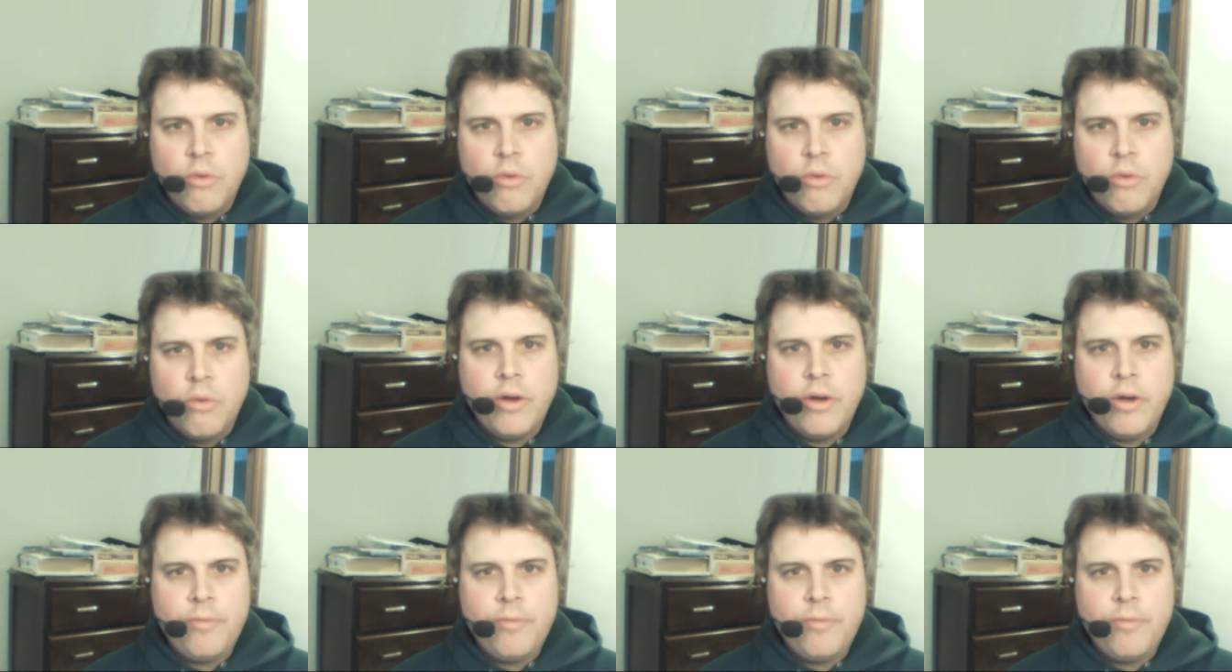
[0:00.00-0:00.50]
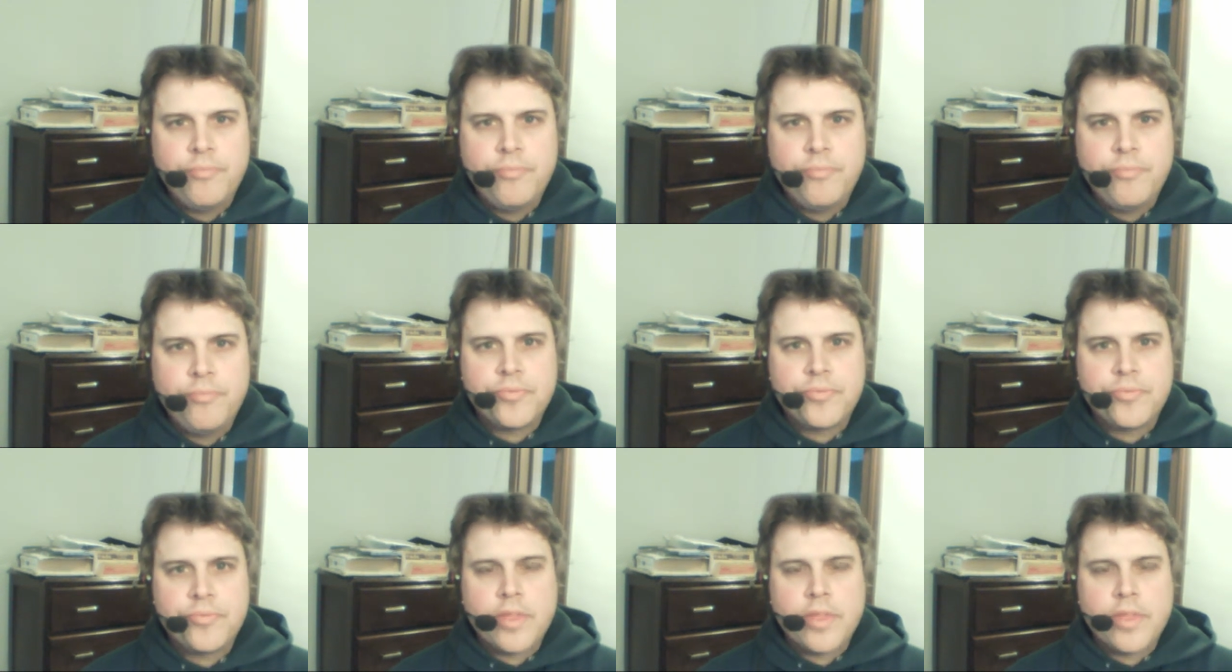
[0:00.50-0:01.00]
Well,
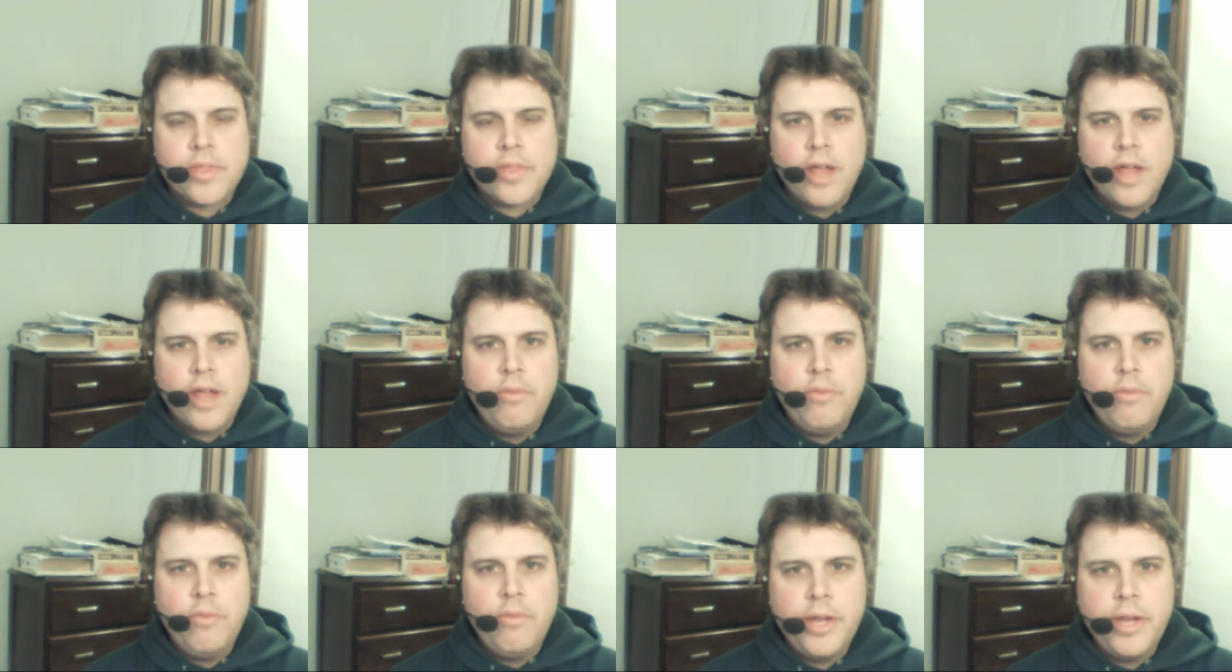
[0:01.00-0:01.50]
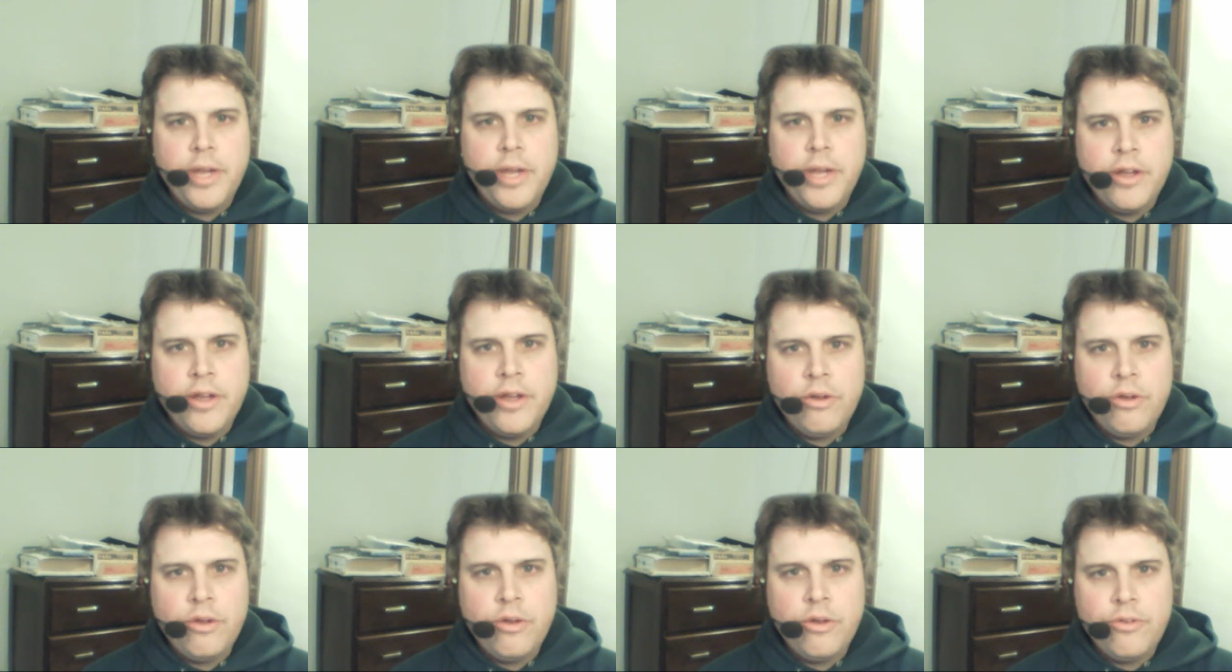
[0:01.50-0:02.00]
everybody
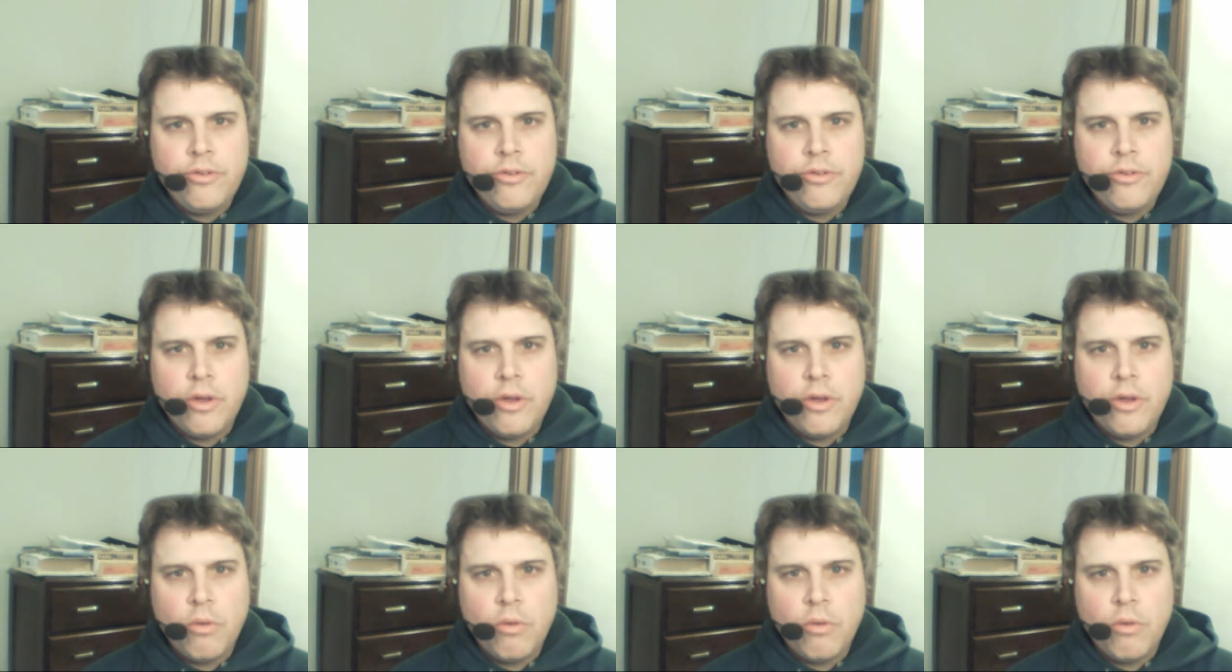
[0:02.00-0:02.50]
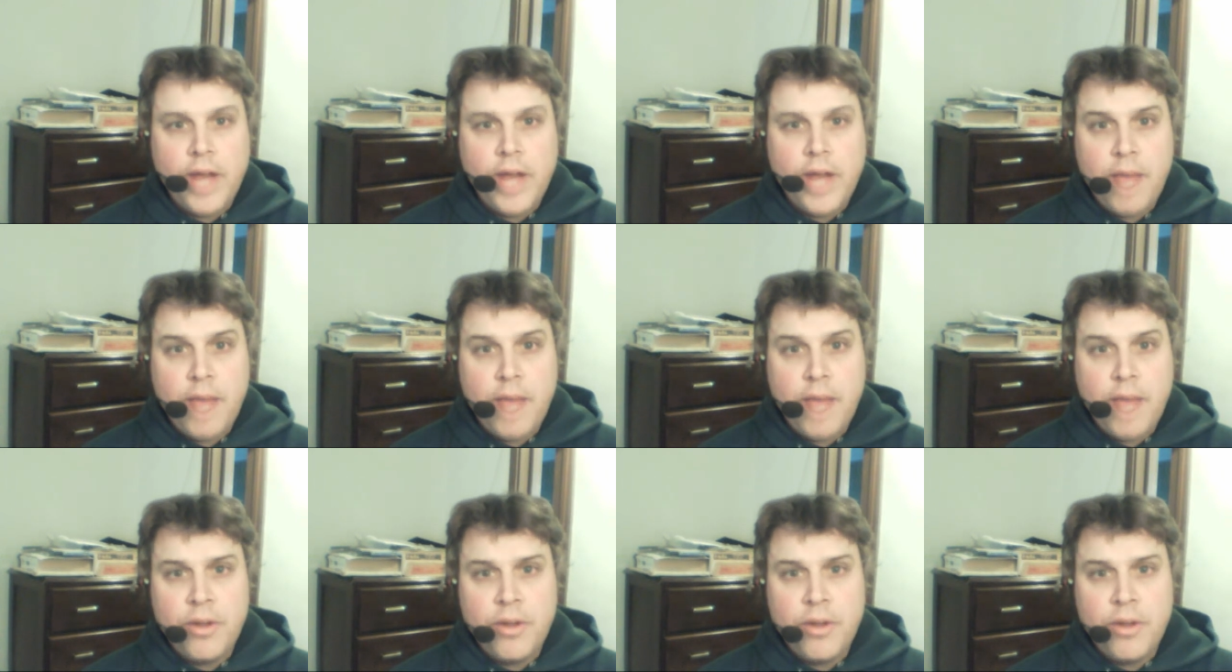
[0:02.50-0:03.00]
knows what
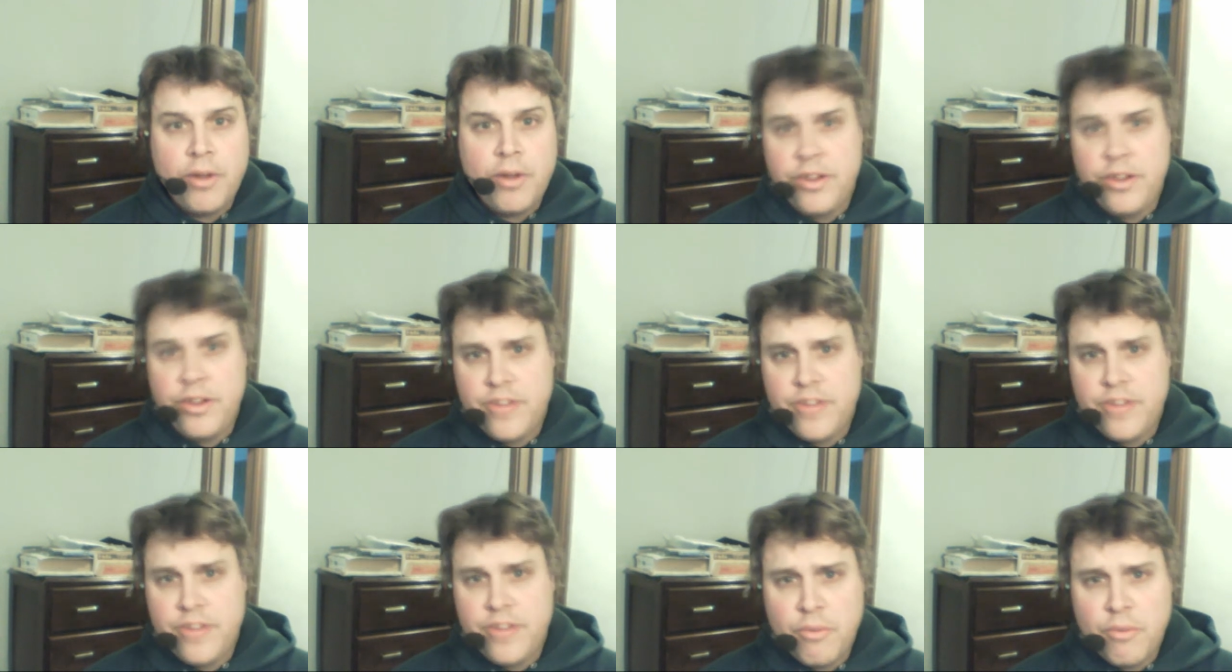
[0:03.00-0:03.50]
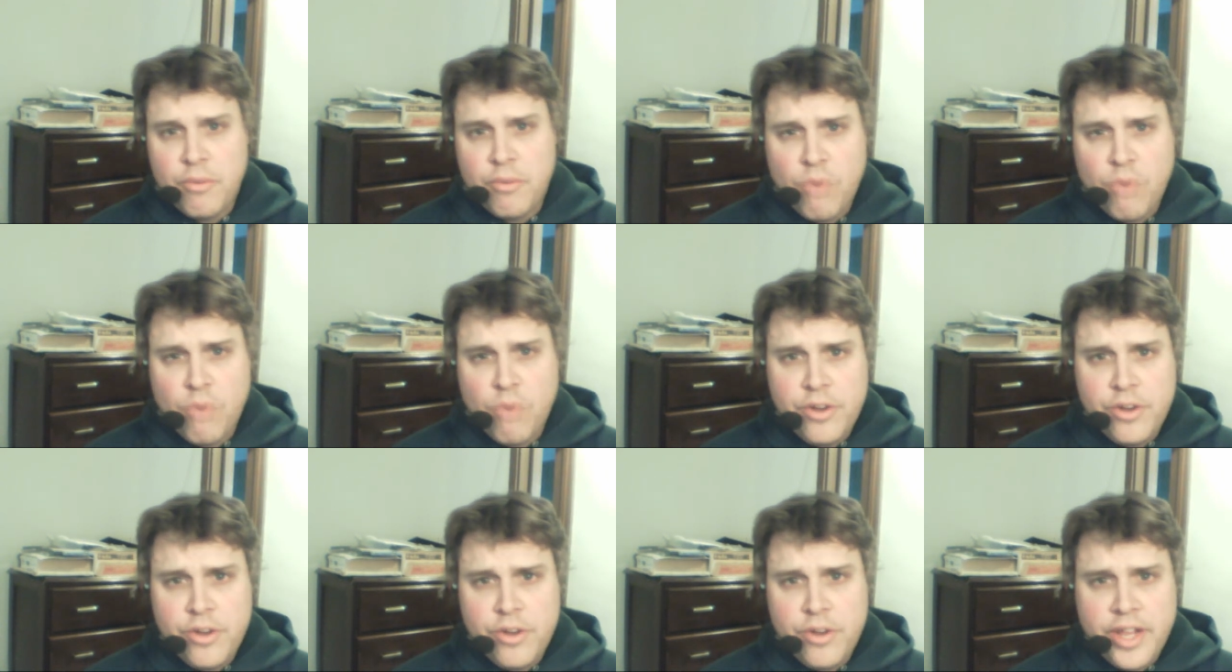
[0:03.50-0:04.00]
happened on December
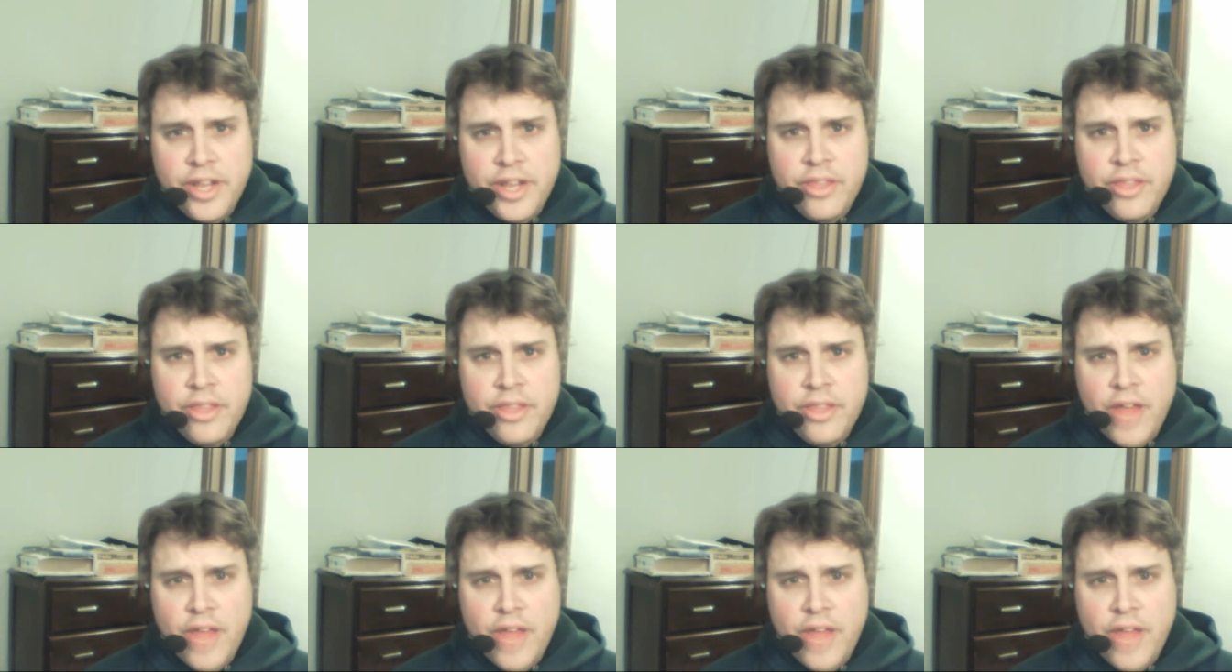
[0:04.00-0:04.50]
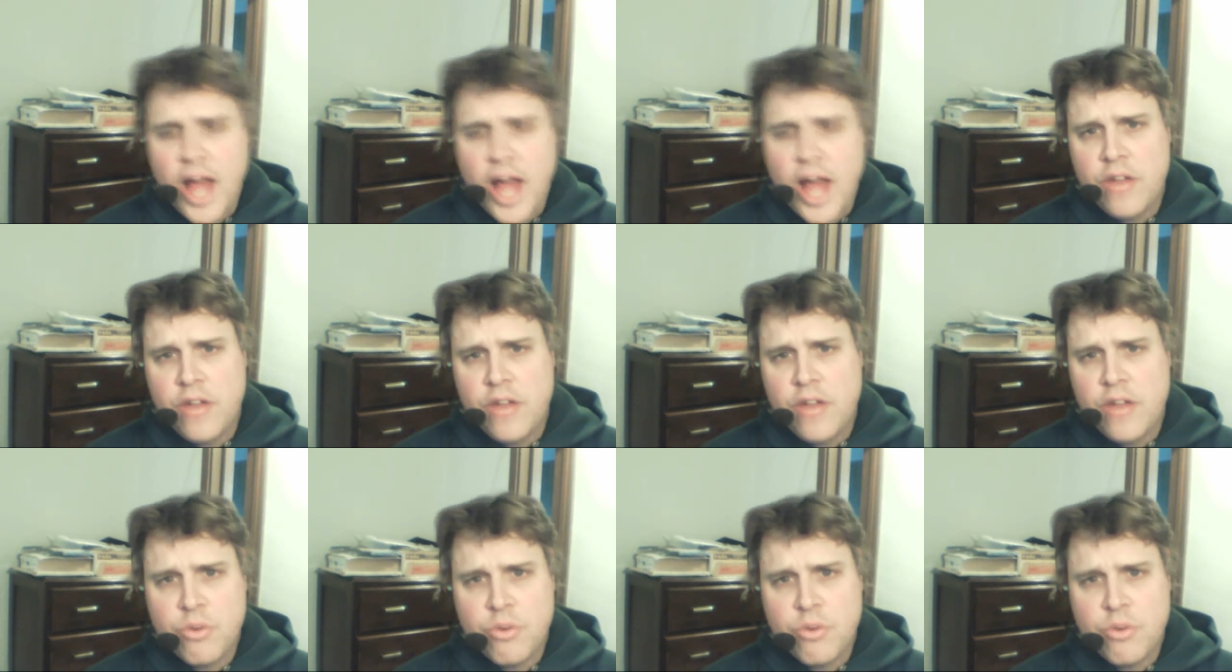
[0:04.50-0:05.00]
fourteenth,
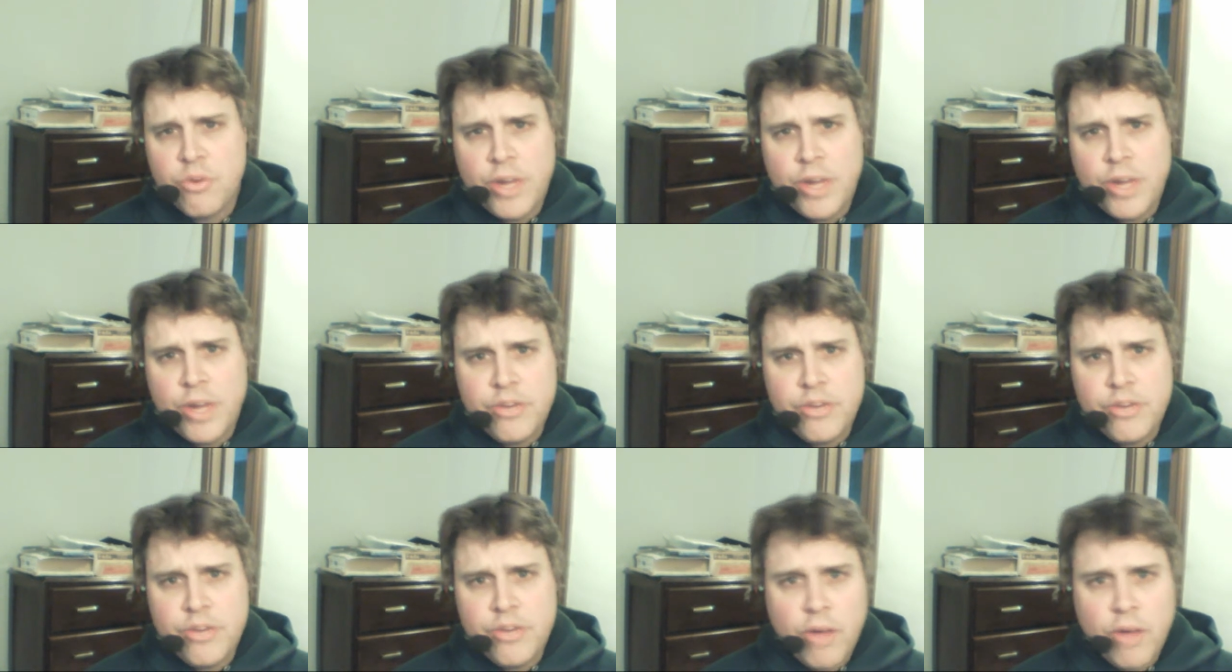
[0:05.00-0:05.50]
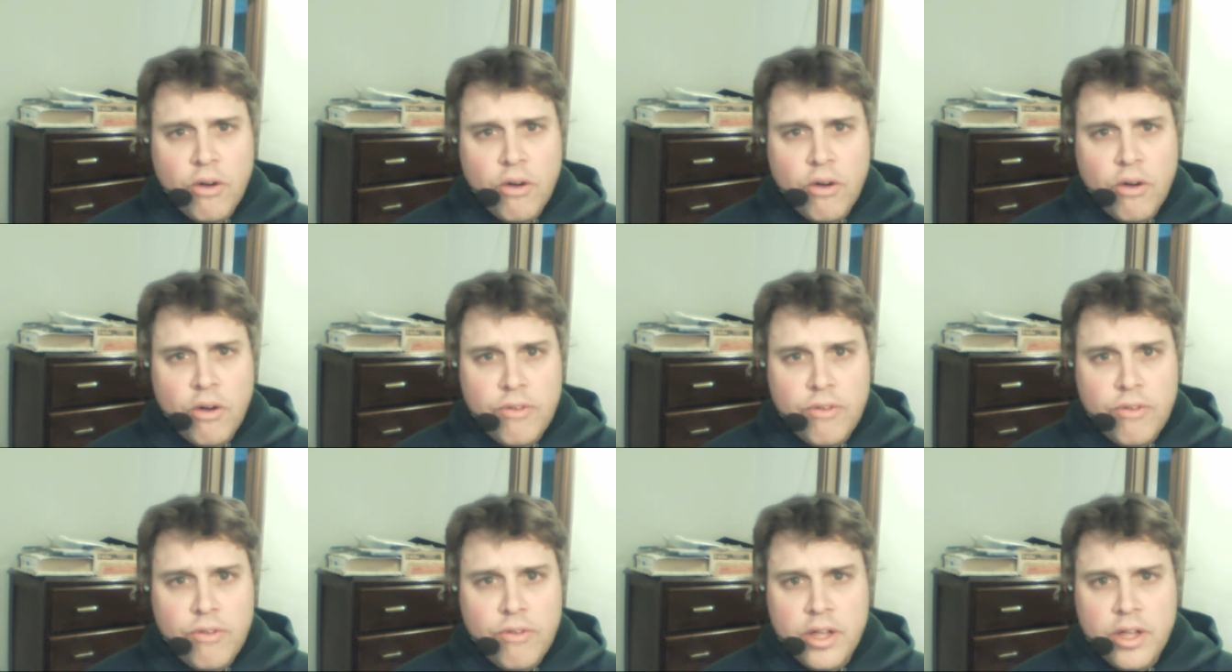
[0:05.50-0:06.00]
twenty
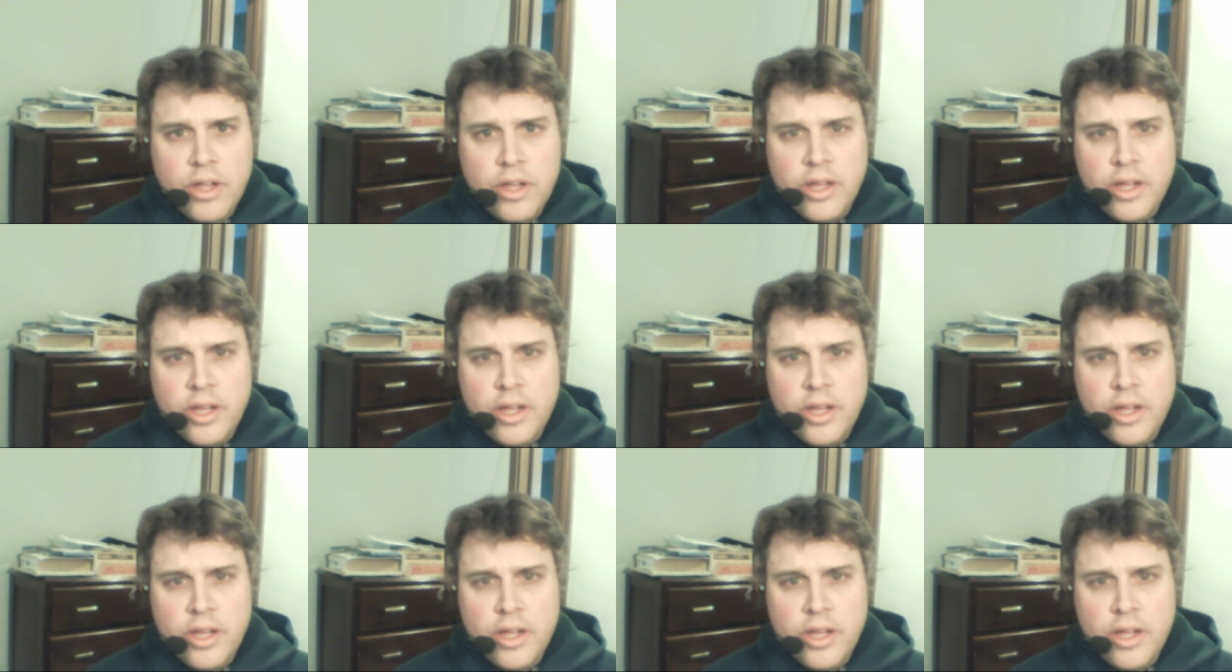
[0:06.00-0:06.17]
twelve.